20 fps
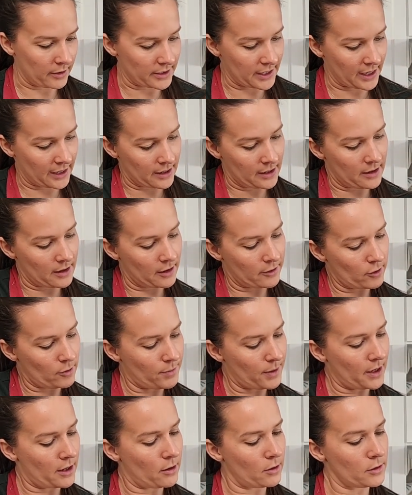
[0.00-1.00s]
Take another
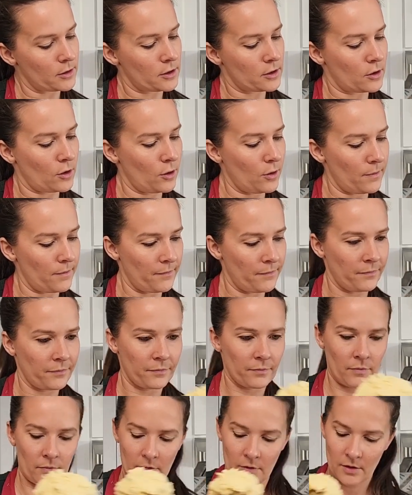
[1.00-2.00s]
big old scoop,
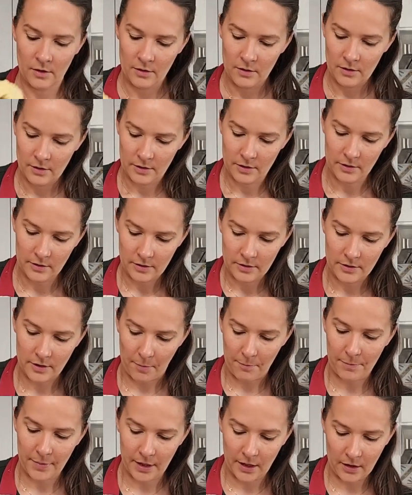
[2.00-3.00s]

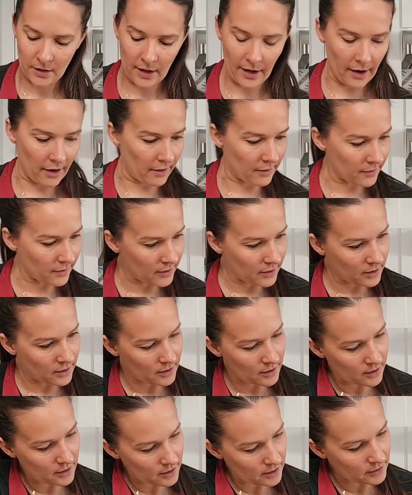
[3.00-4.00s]
dump it in there.
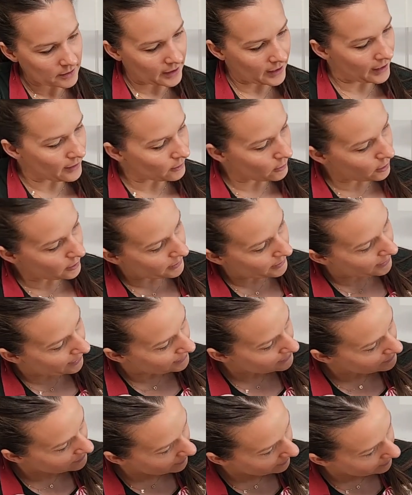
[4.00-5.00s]
Then I look and I
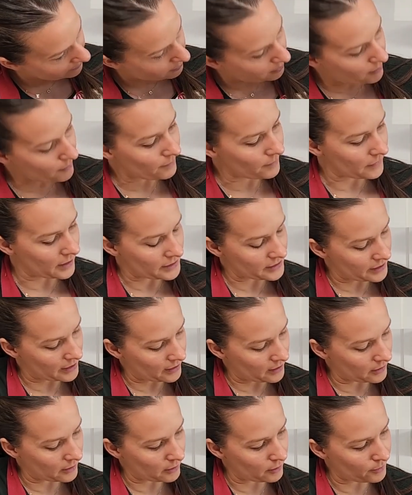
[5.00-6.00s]
say, oh, let's
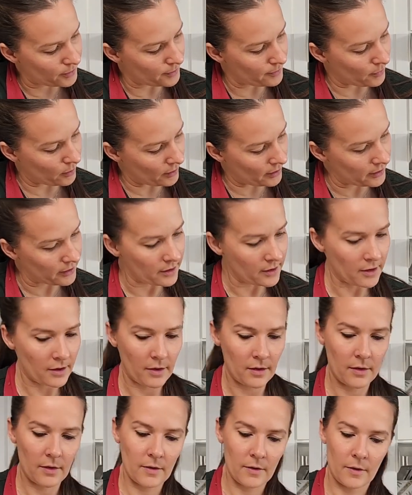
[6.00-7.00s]
take a little bit more.
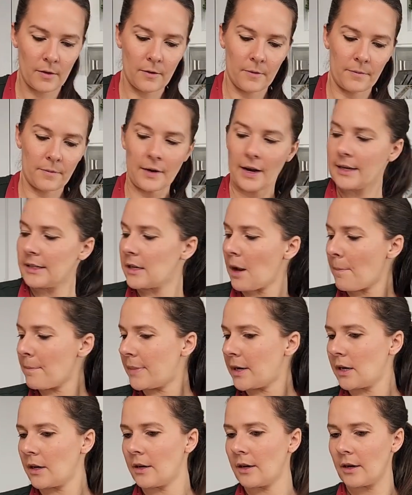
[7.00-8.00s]
And I dump
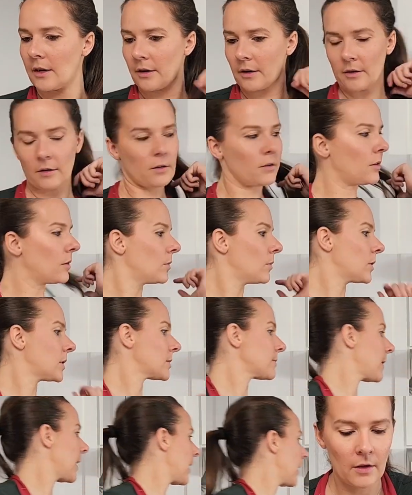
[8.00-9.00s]
it in here. Where's
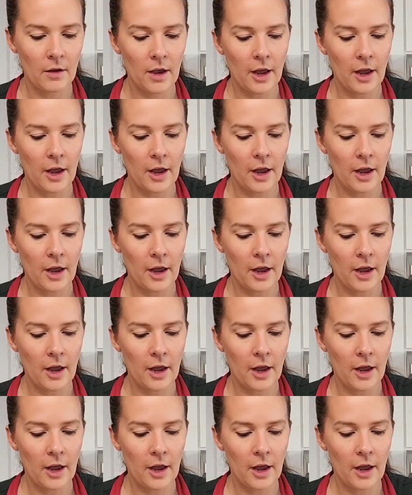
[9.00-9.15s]
mine?